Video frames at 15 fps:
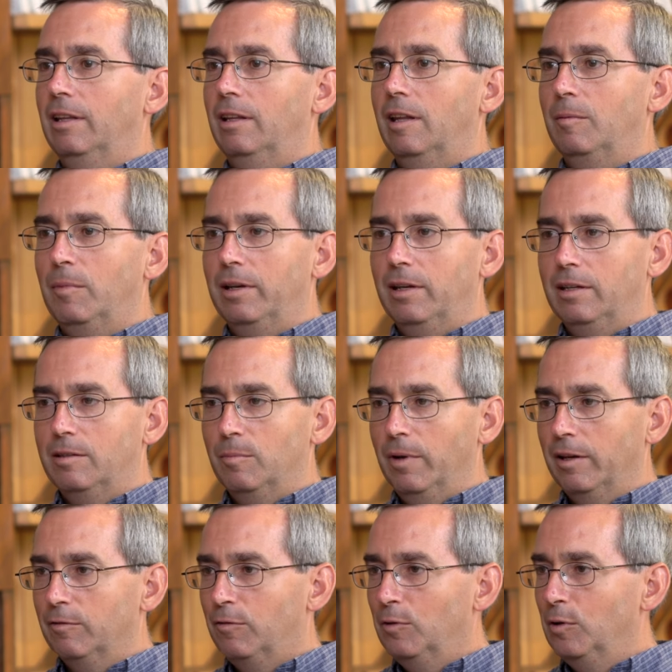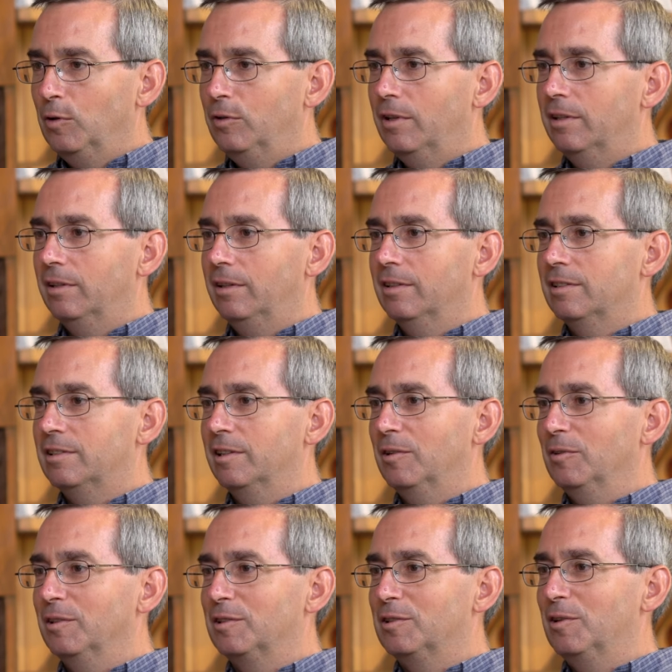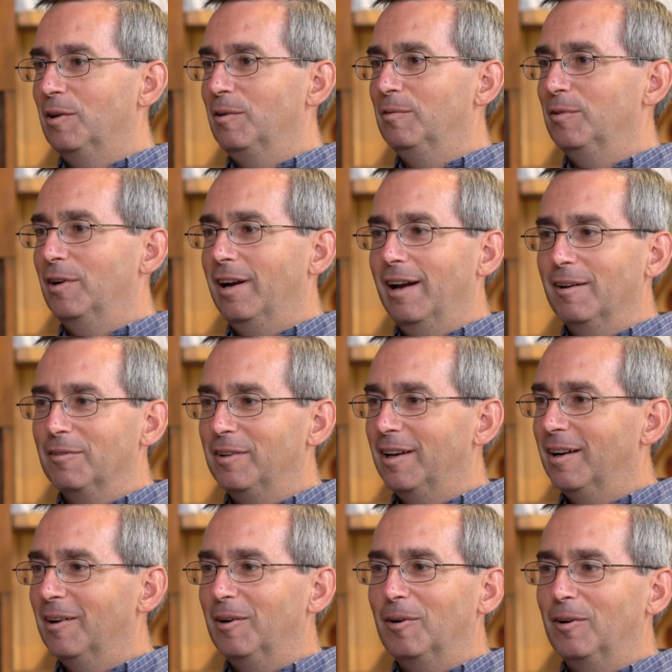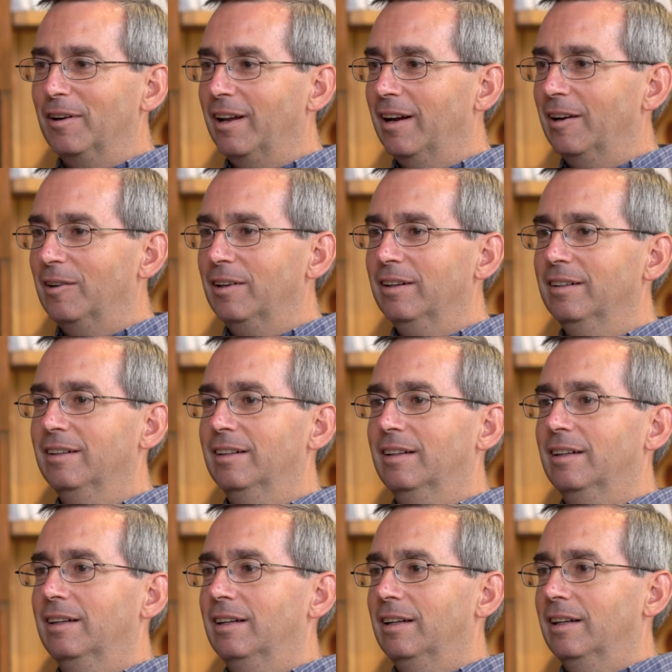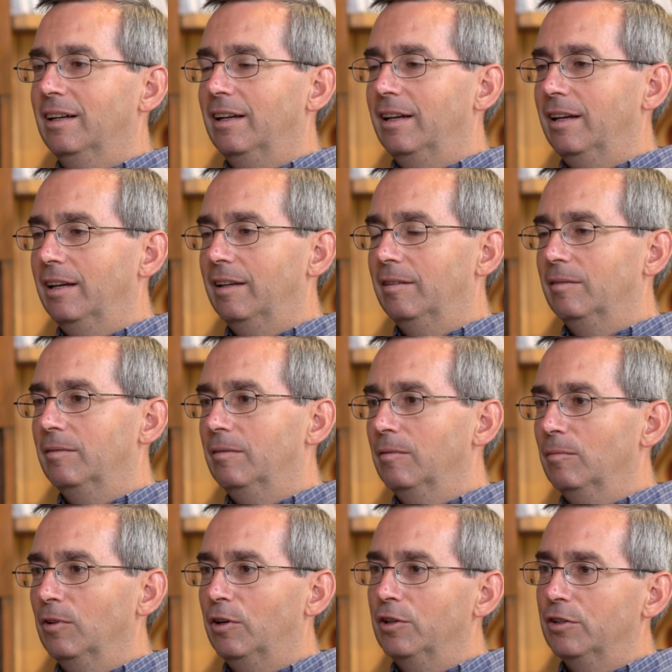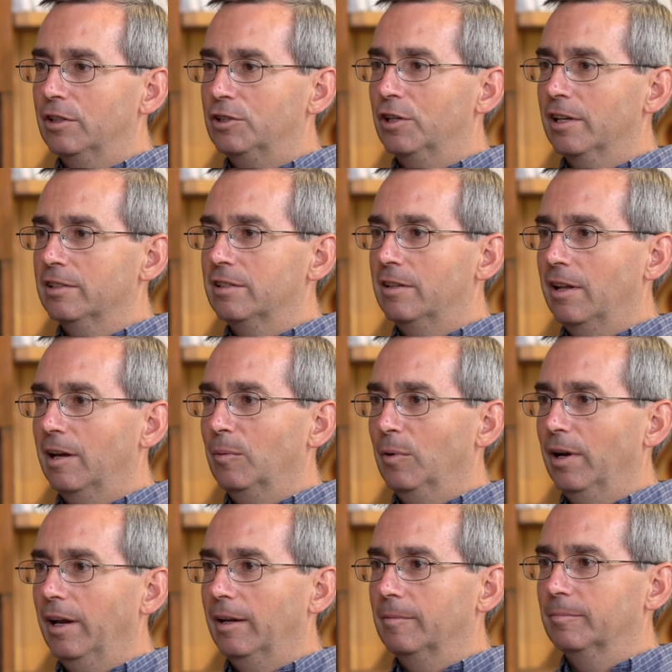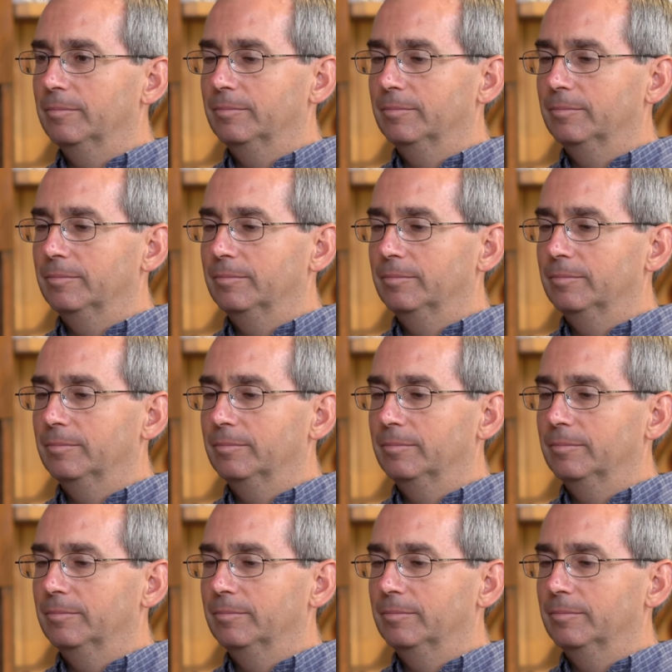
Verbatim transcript: They may need to make food that can sit on the stove for a half an hour or an hour and learn to adjust in that way.